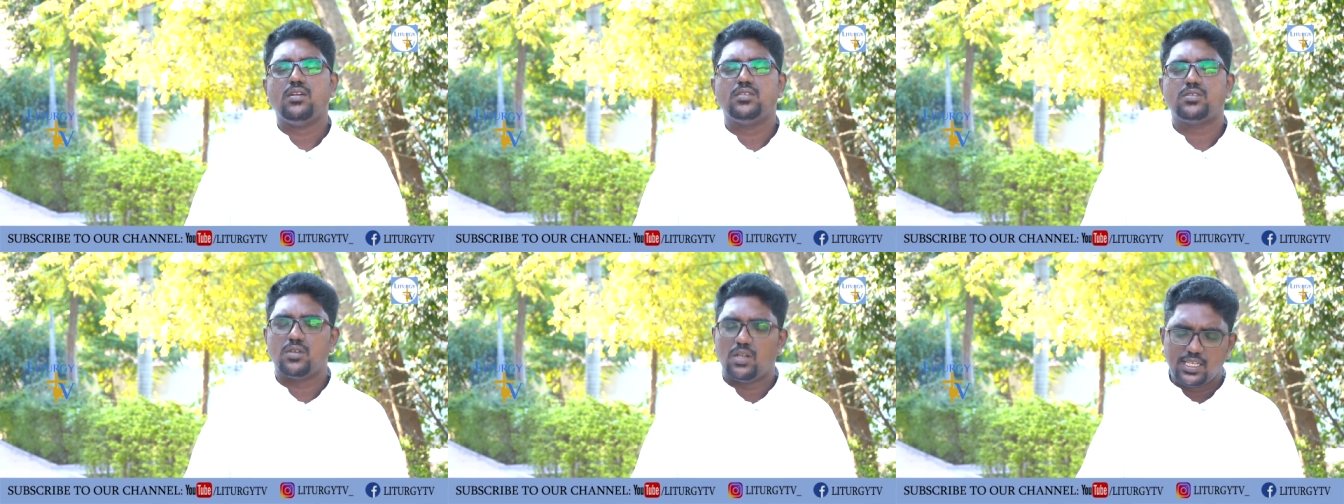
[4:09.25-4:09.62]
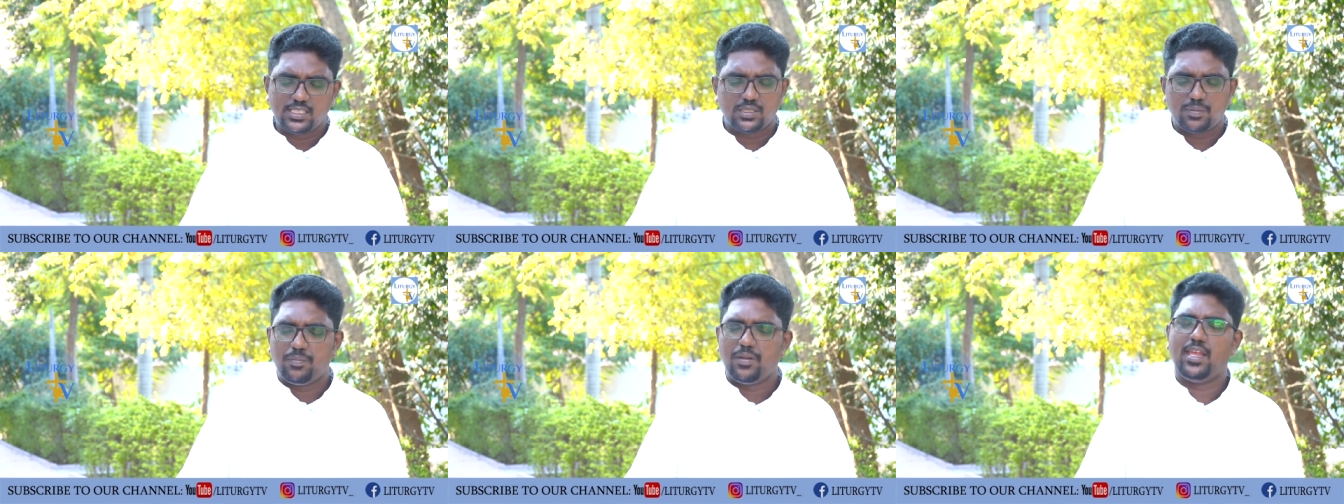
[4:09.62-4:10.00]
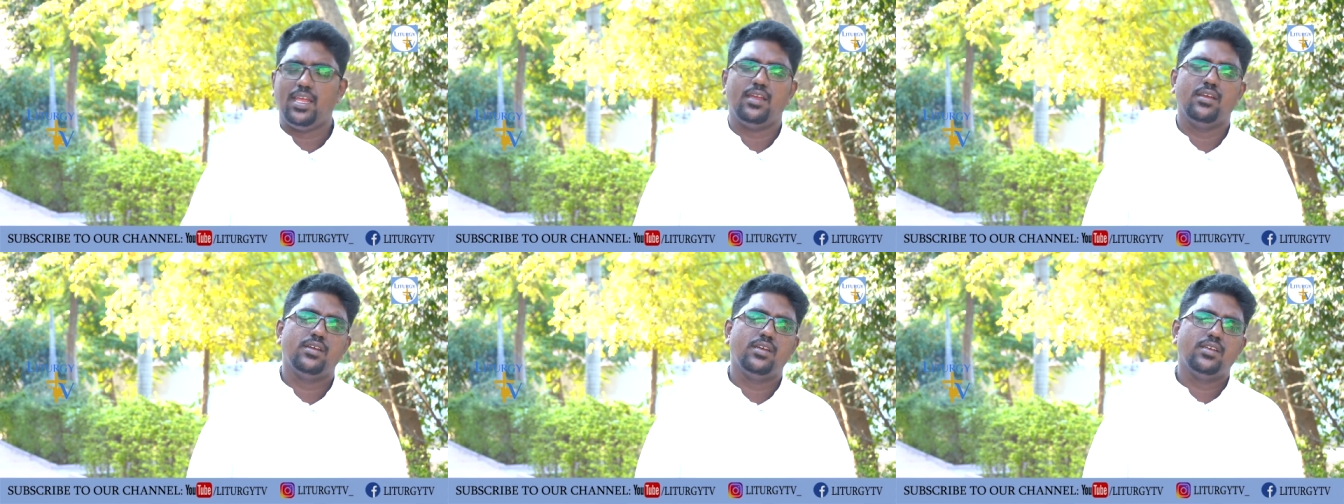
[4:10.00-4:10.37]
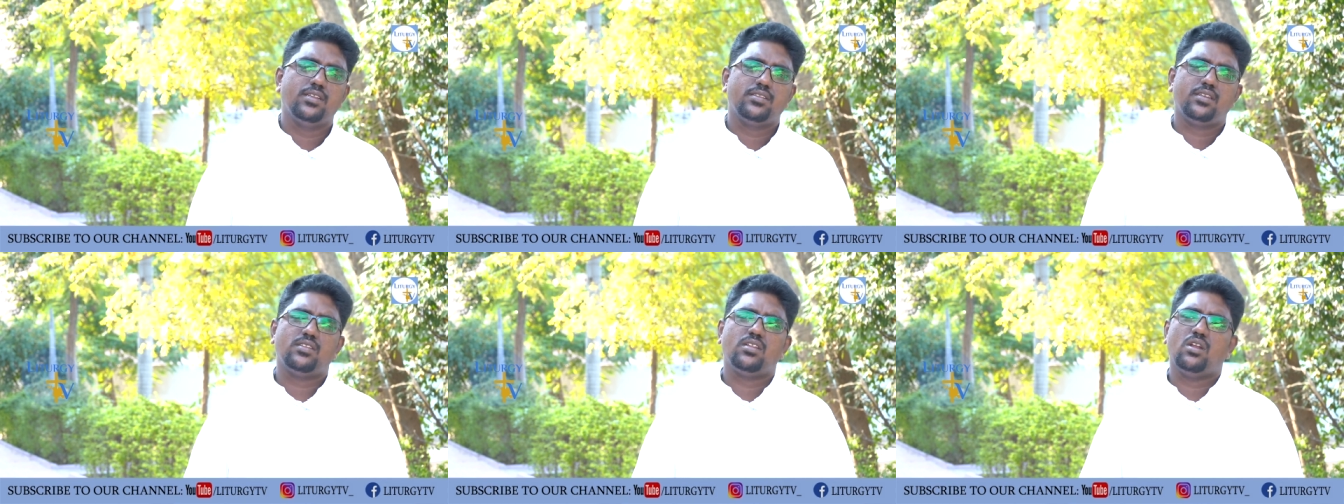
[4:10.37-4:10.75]
So let's pray
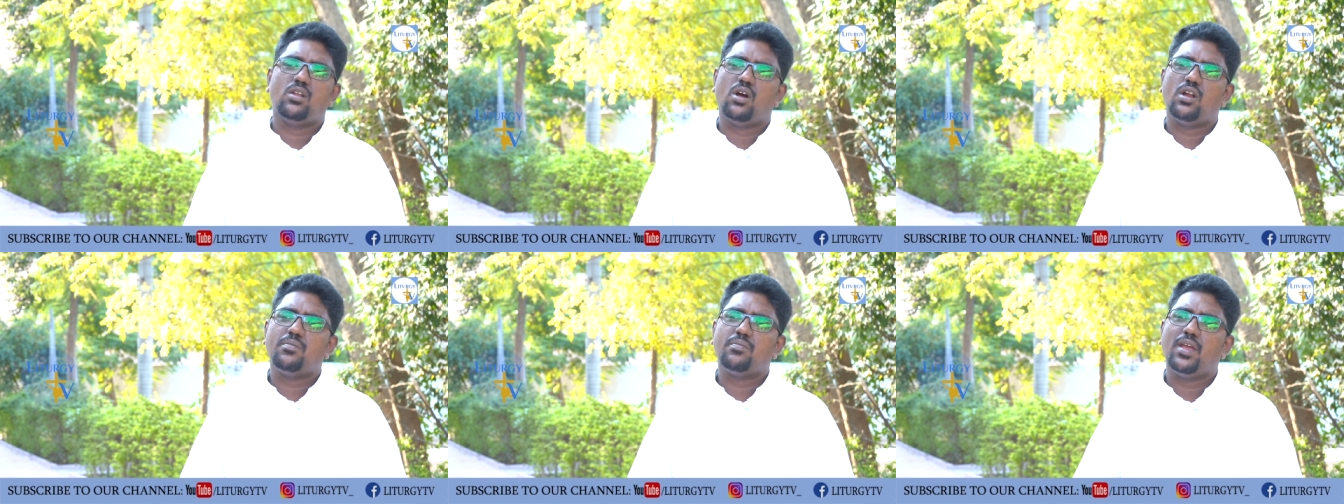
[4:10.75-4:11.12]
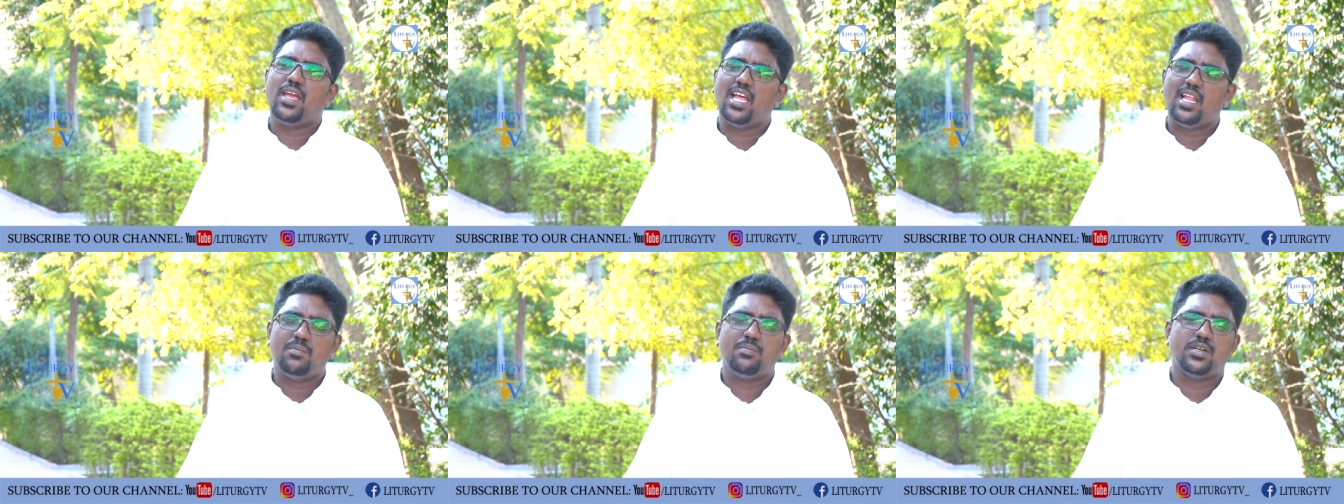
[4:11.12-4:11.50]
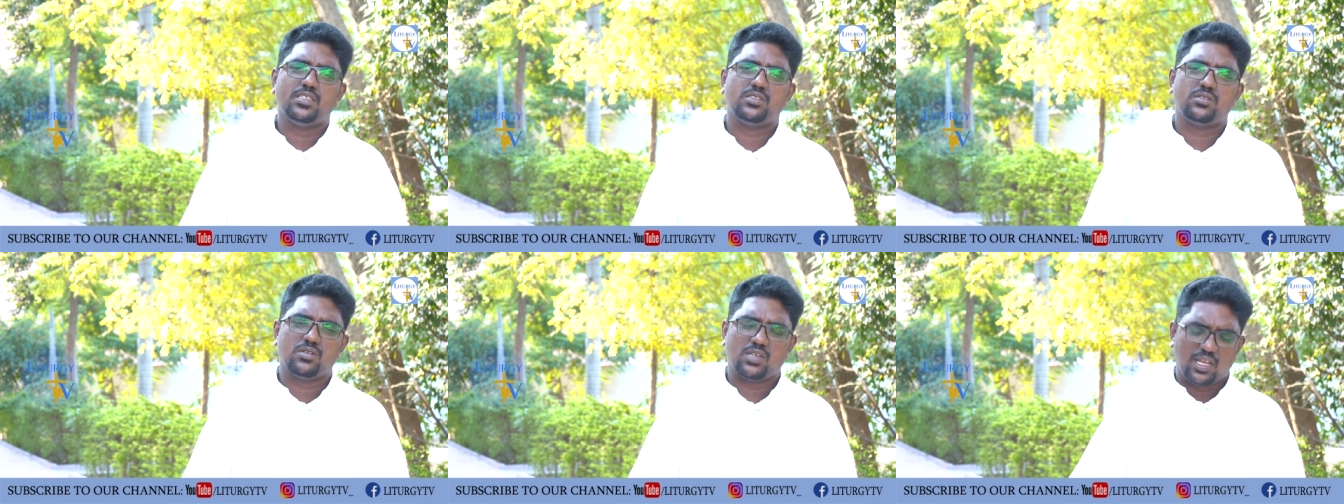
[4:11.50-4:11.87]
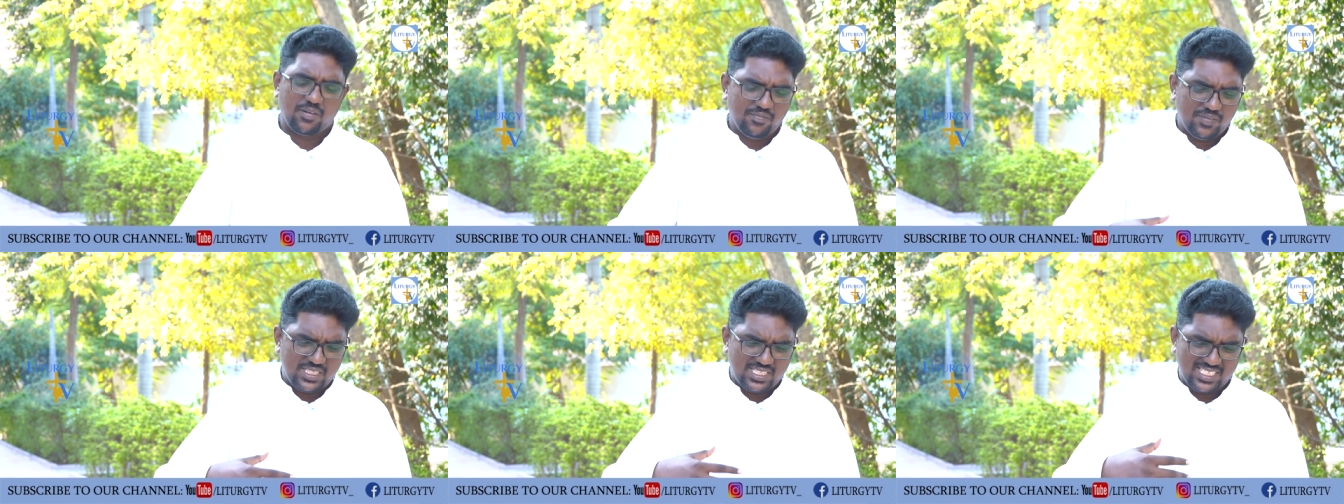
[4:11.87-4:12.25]
that the Lord may help us to
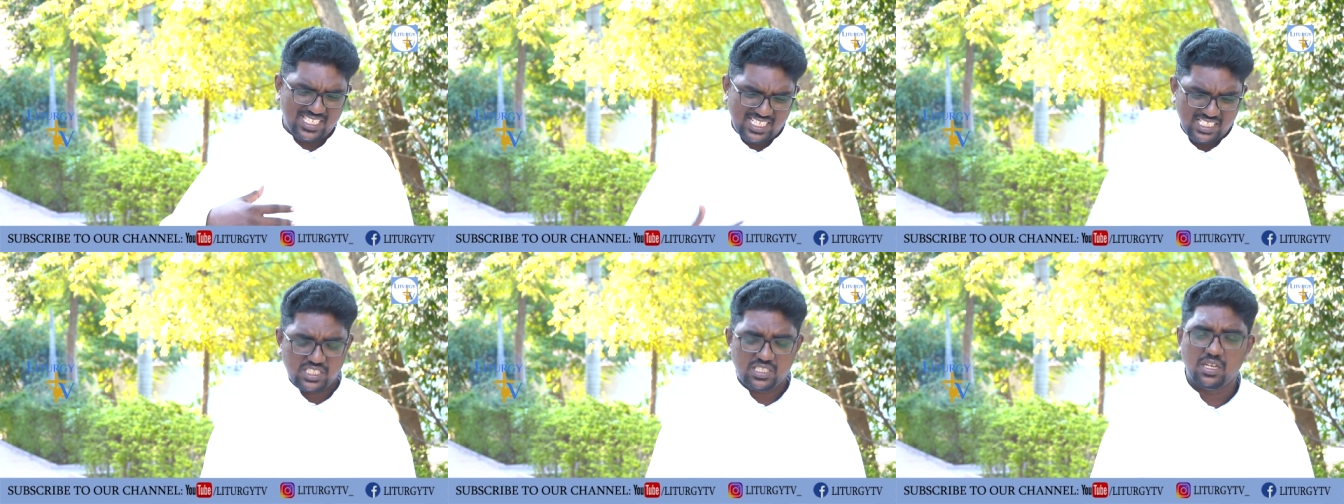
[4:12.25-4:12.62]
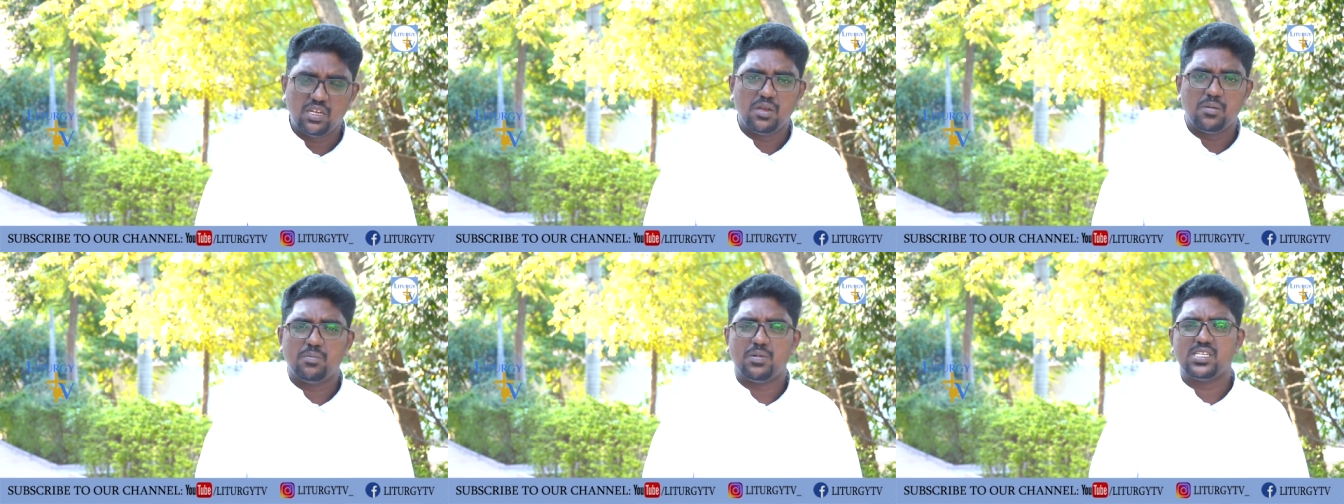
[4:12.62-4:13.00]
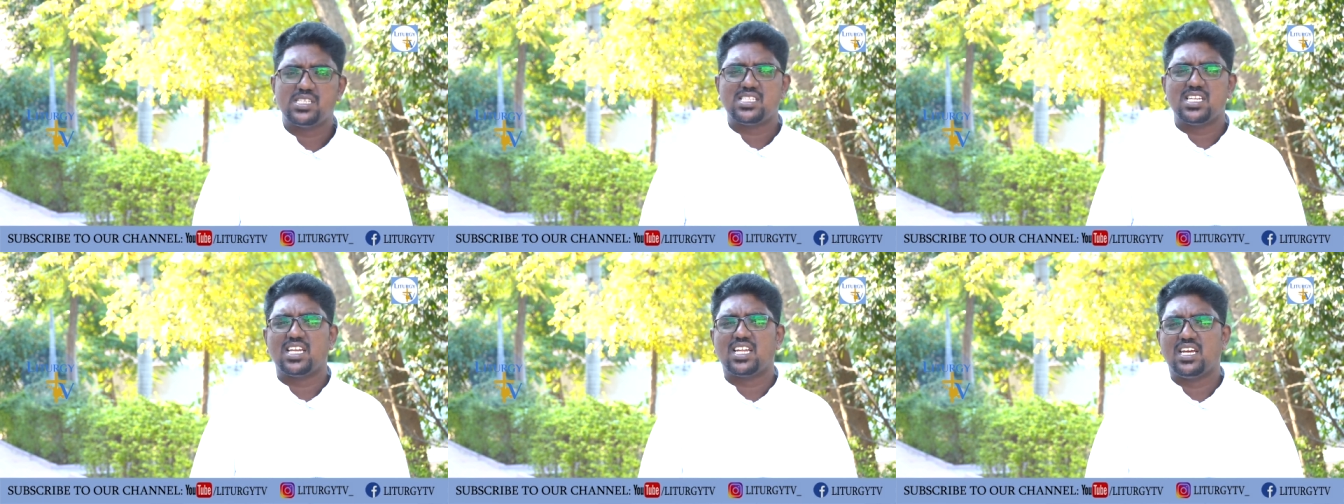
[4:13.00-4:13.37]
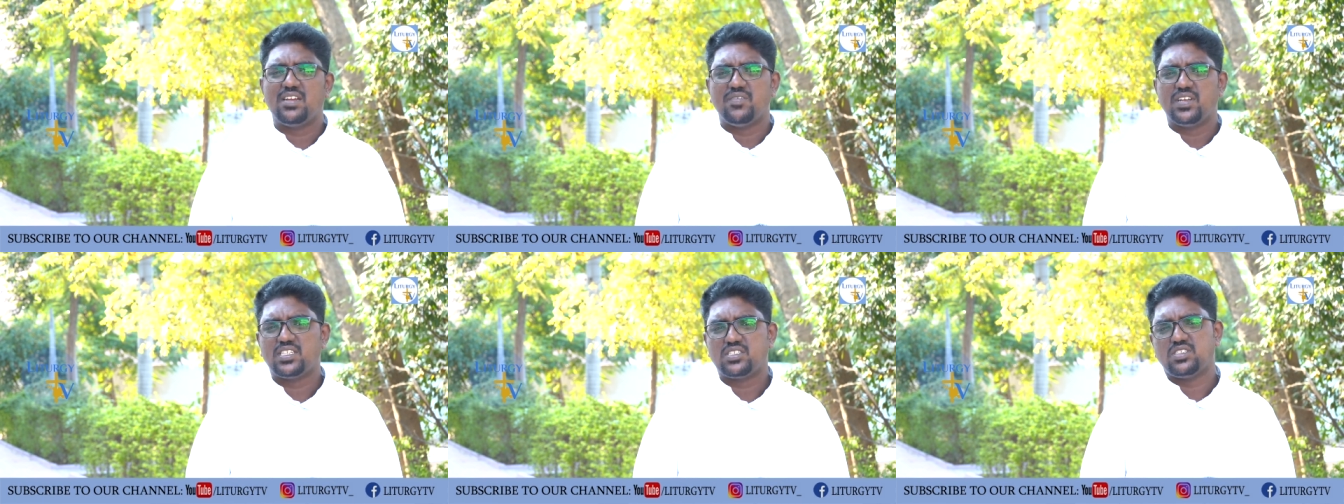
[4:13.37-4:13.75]
come with such personal
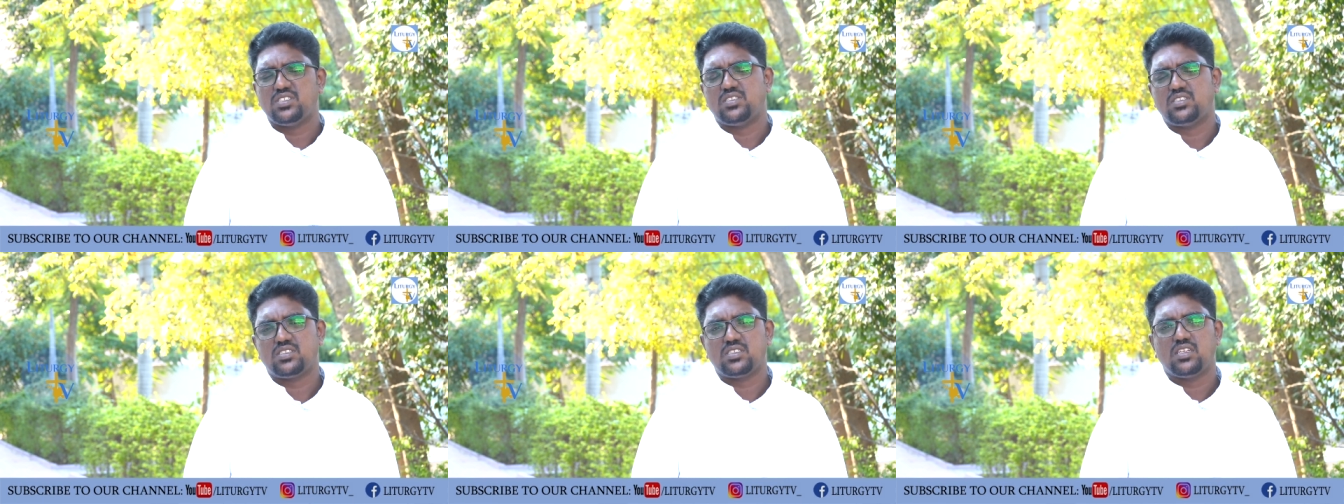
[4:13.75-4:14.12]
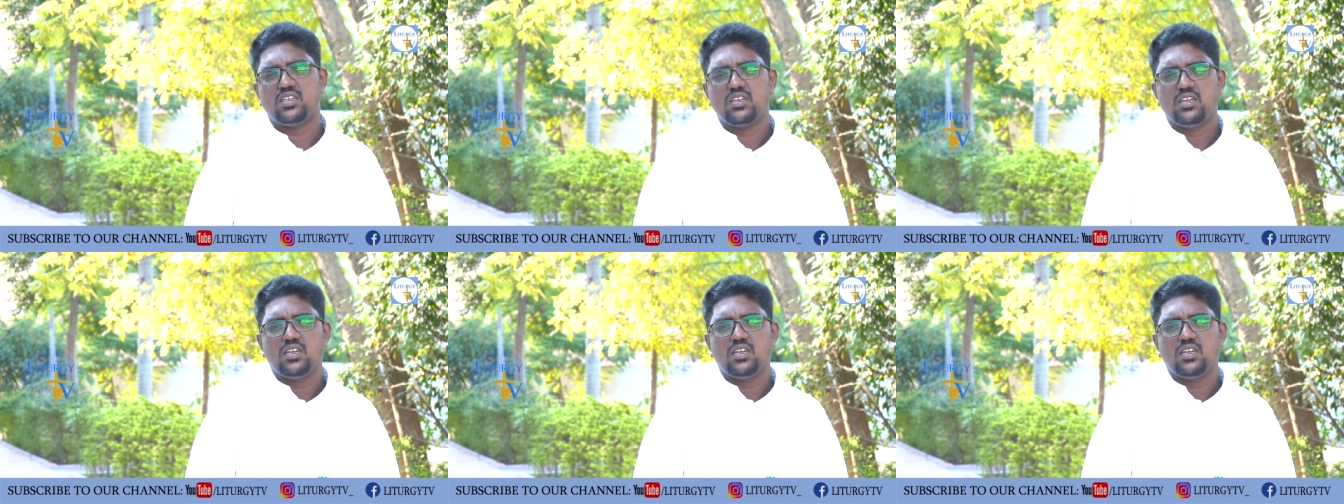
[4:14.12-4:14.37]
convictions,